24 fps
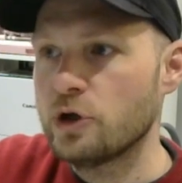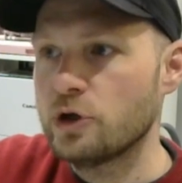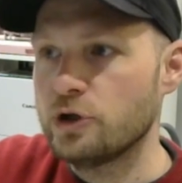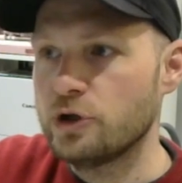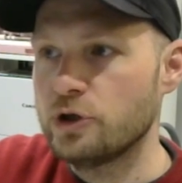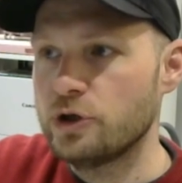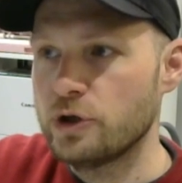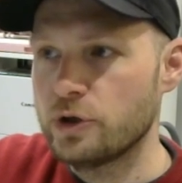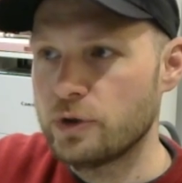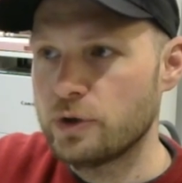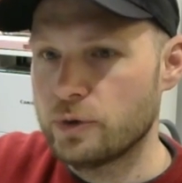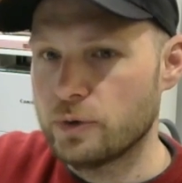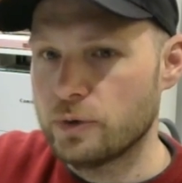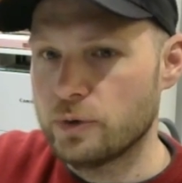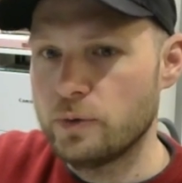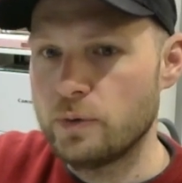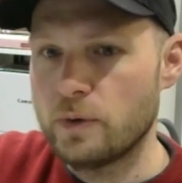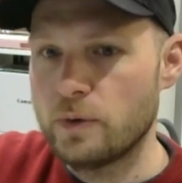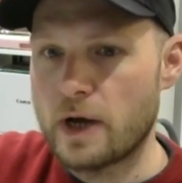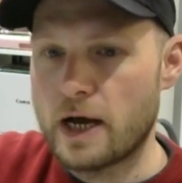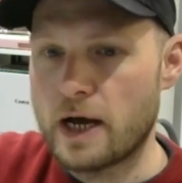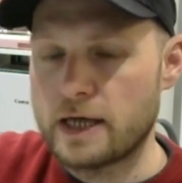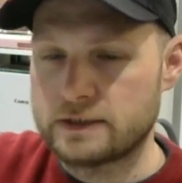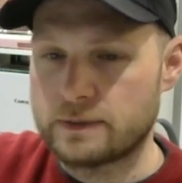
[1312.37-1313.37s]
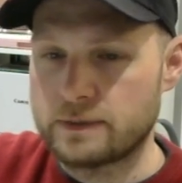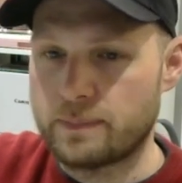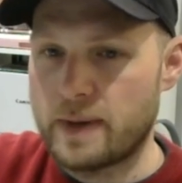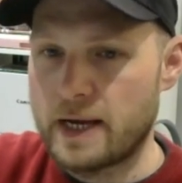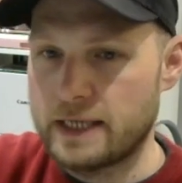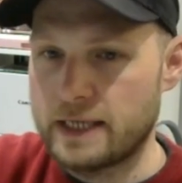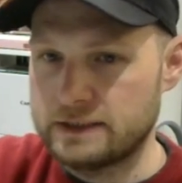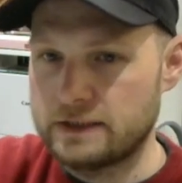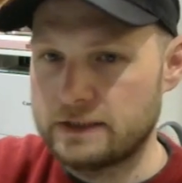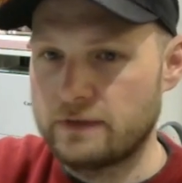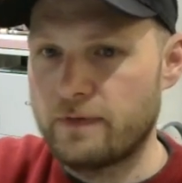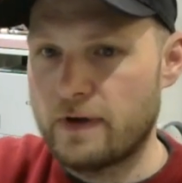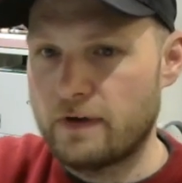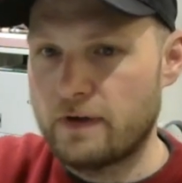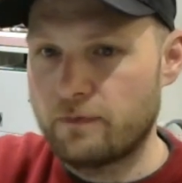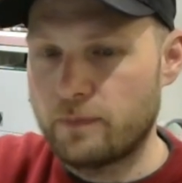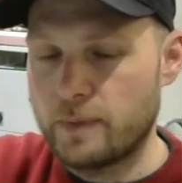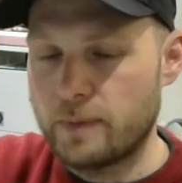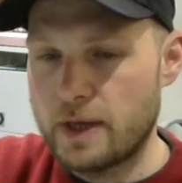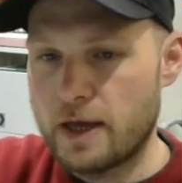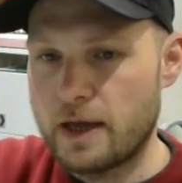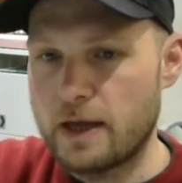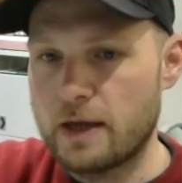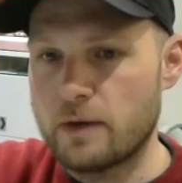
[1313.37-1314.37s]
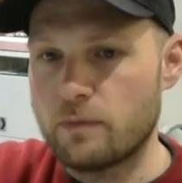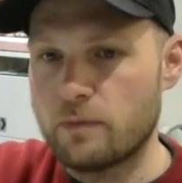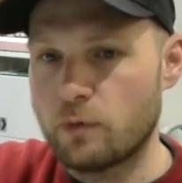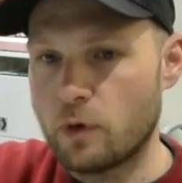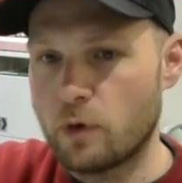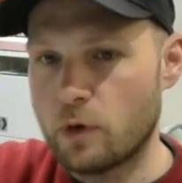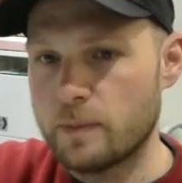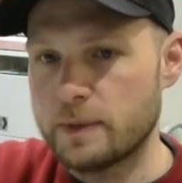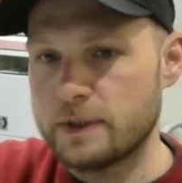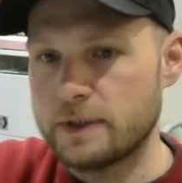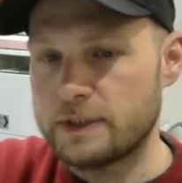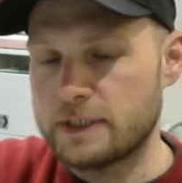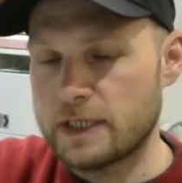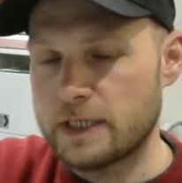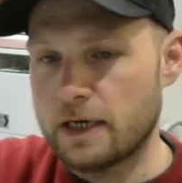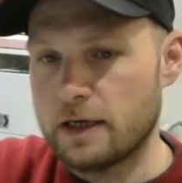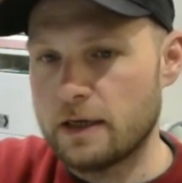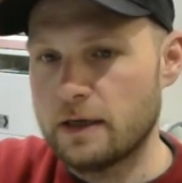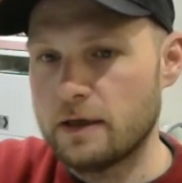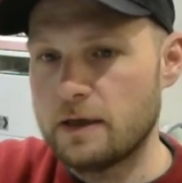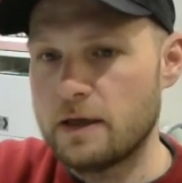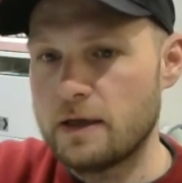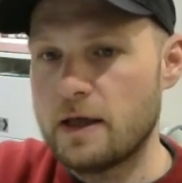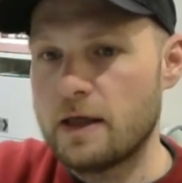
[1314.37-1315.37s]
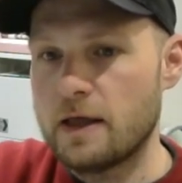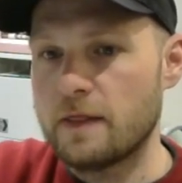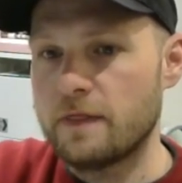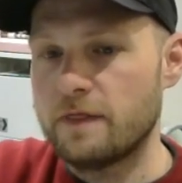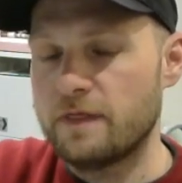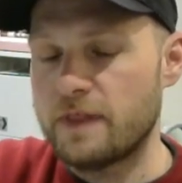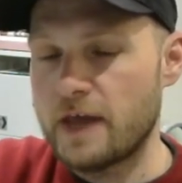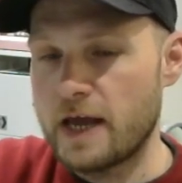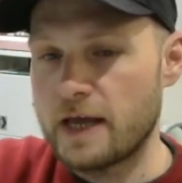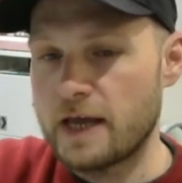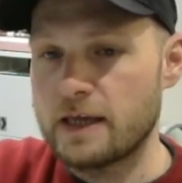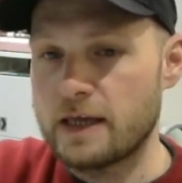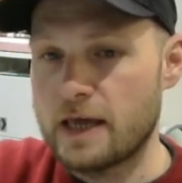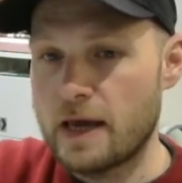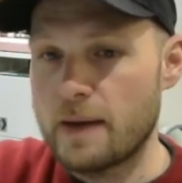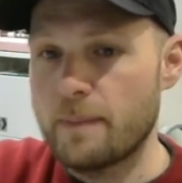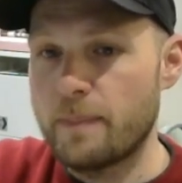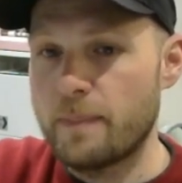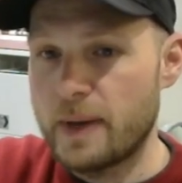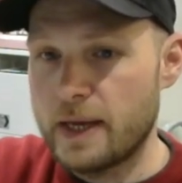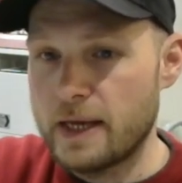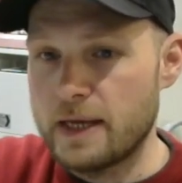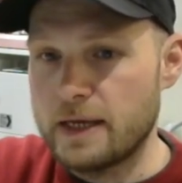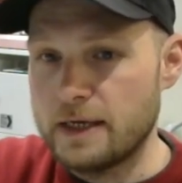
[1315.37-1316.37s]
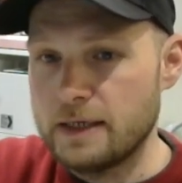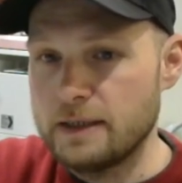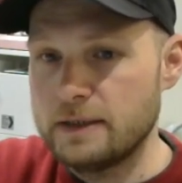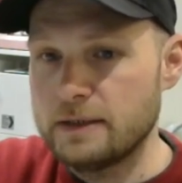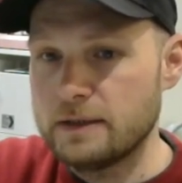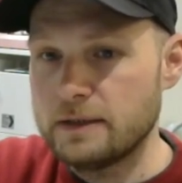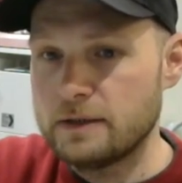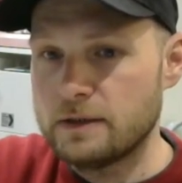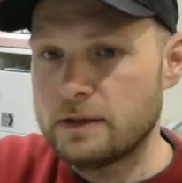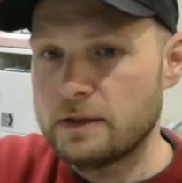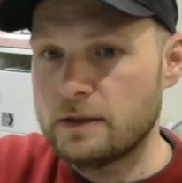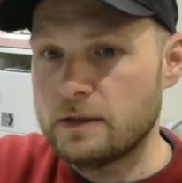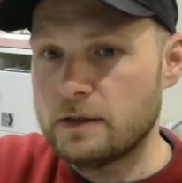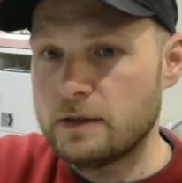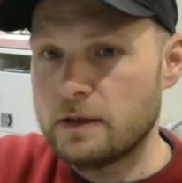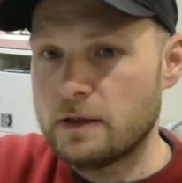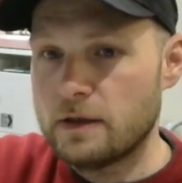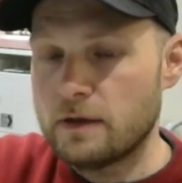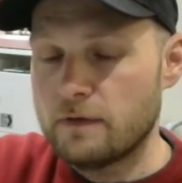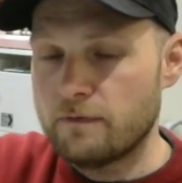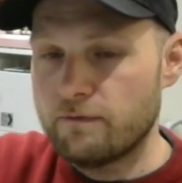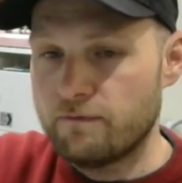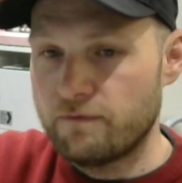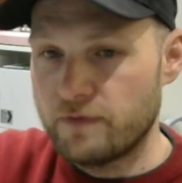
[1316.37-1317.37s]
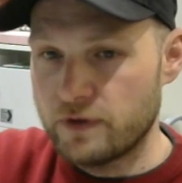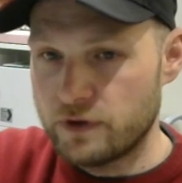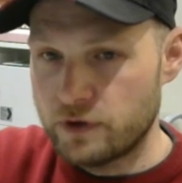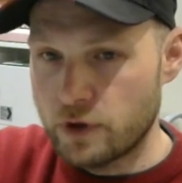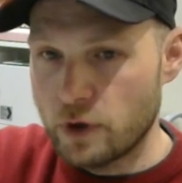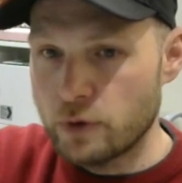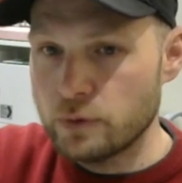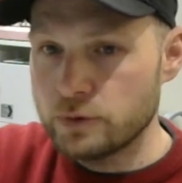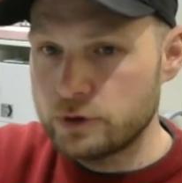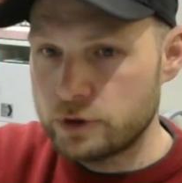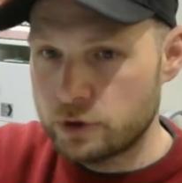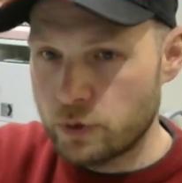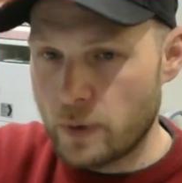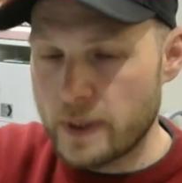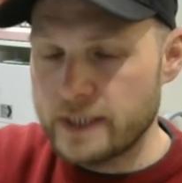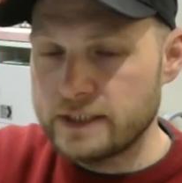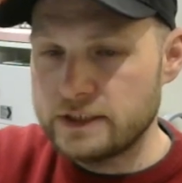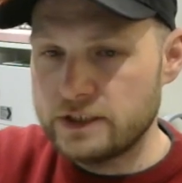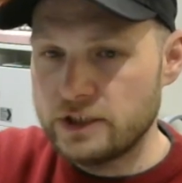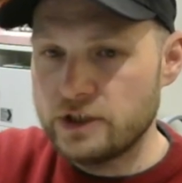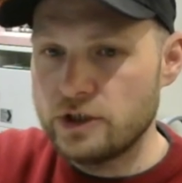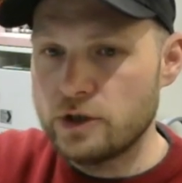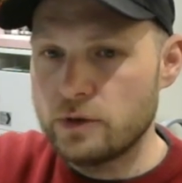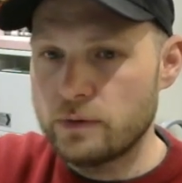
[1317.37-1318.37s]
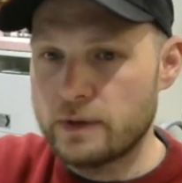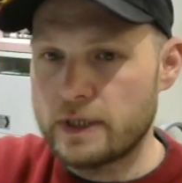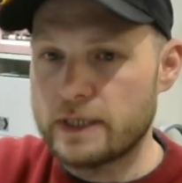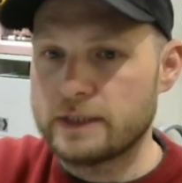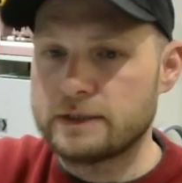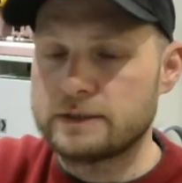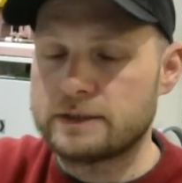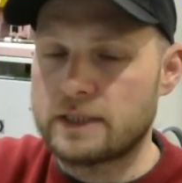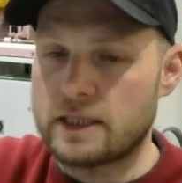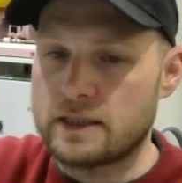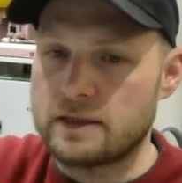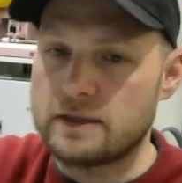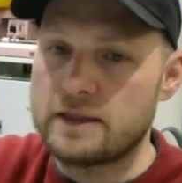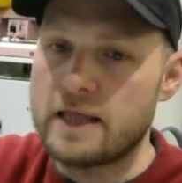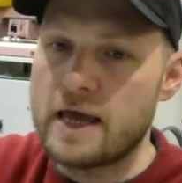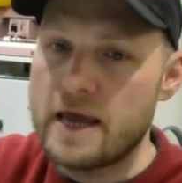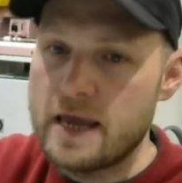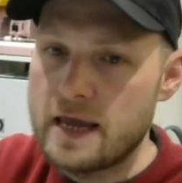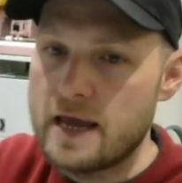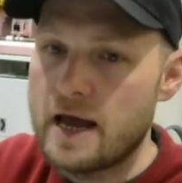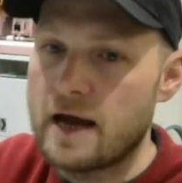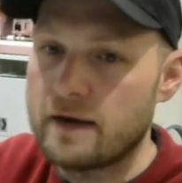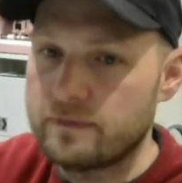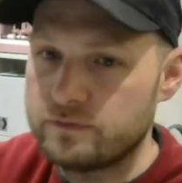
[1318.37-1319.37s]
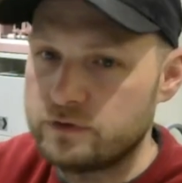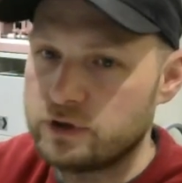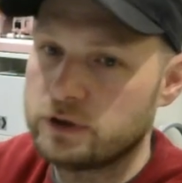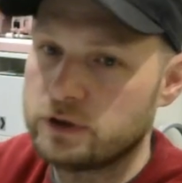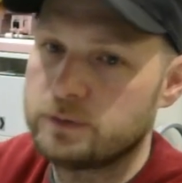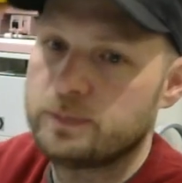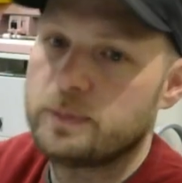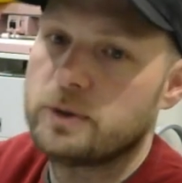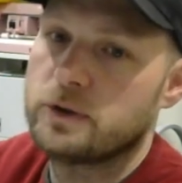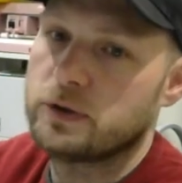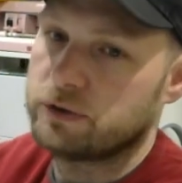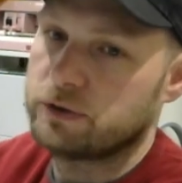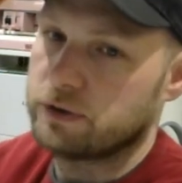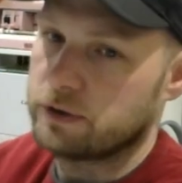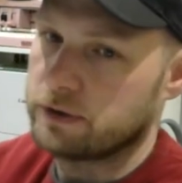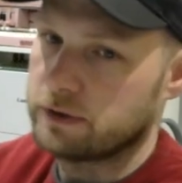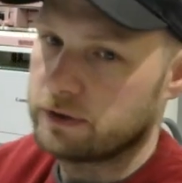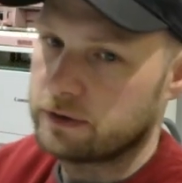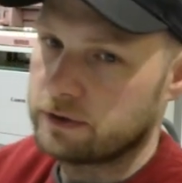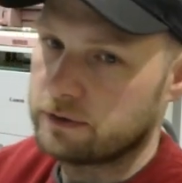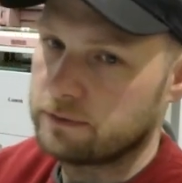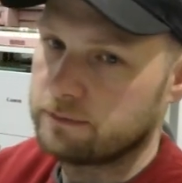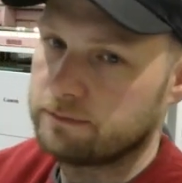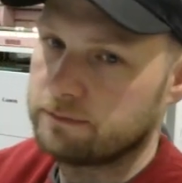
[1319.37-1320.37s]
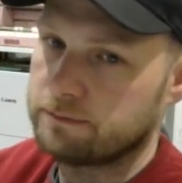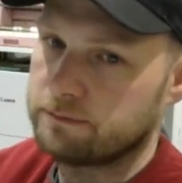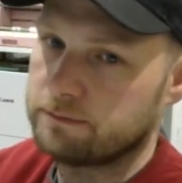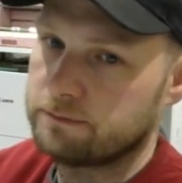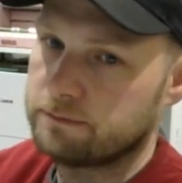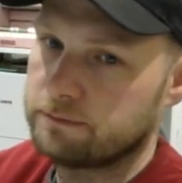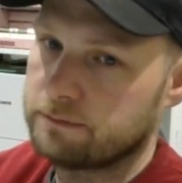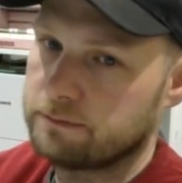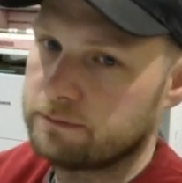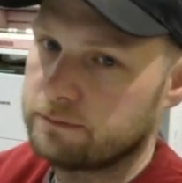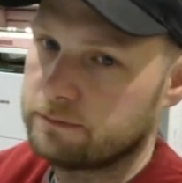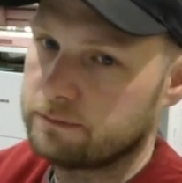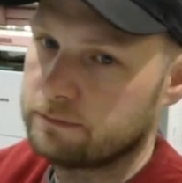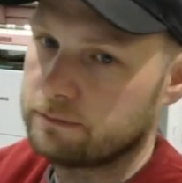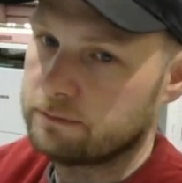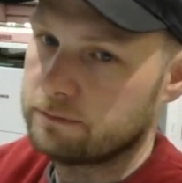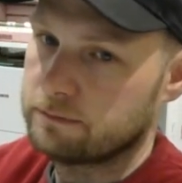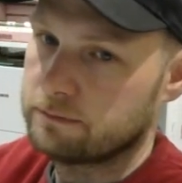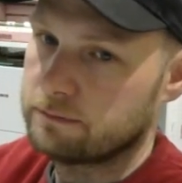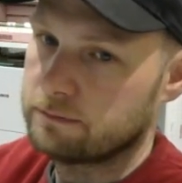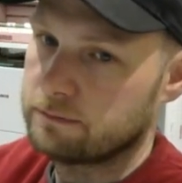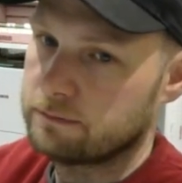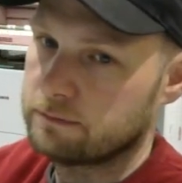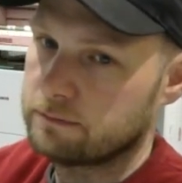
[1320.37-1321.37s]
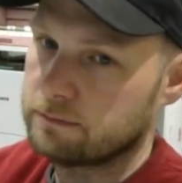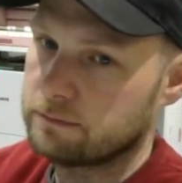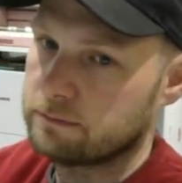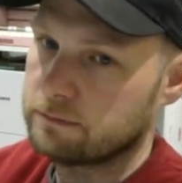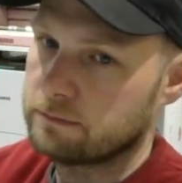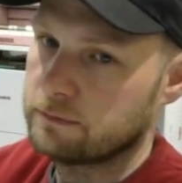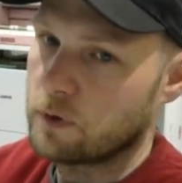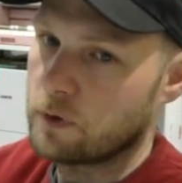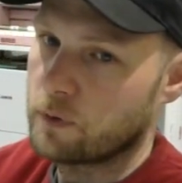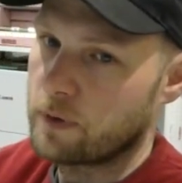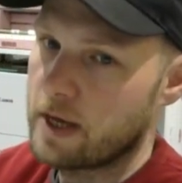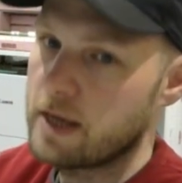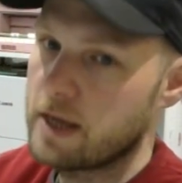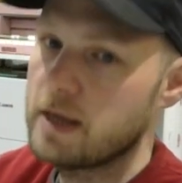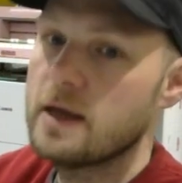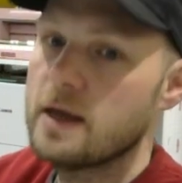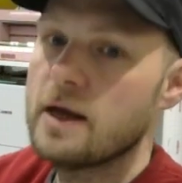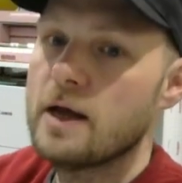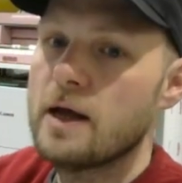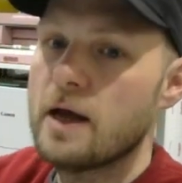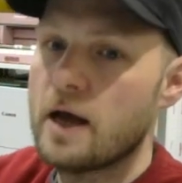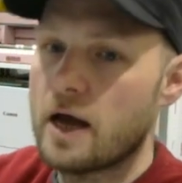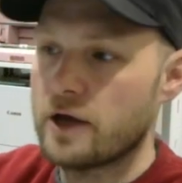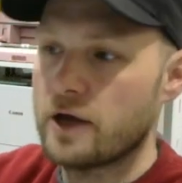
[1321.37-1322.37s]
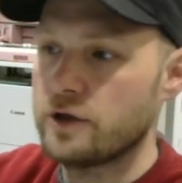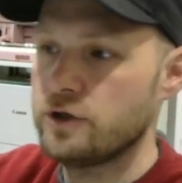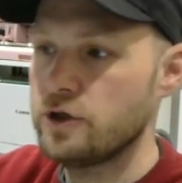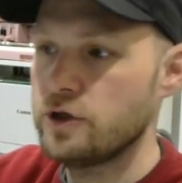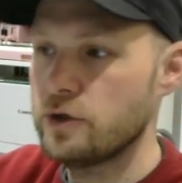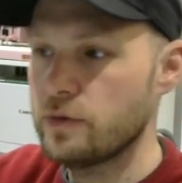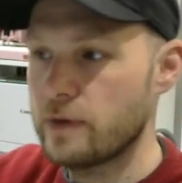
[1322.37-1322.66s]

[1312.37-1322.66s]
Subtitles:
you as a passive FBA enrollment seller then get paid for those 20 units that they have just purchased. Okay? And you